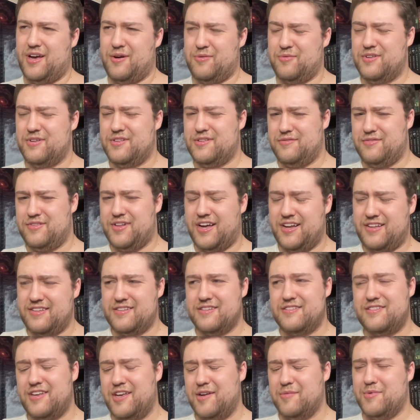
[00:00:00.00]
I would have liked to
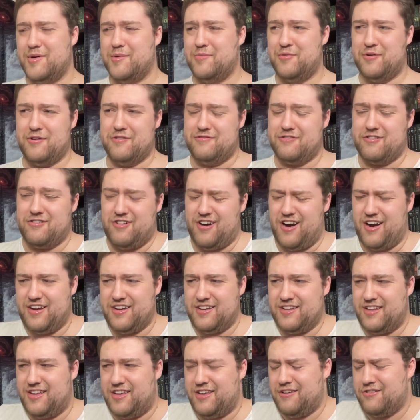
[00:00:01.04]
see a bit more
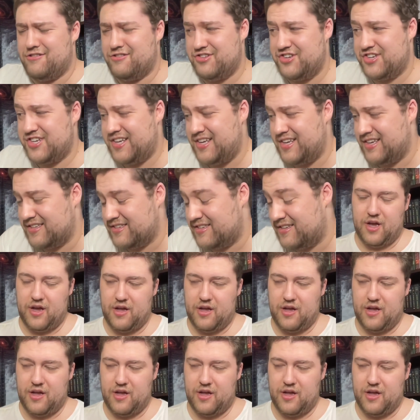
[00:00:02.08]
variety here, geez.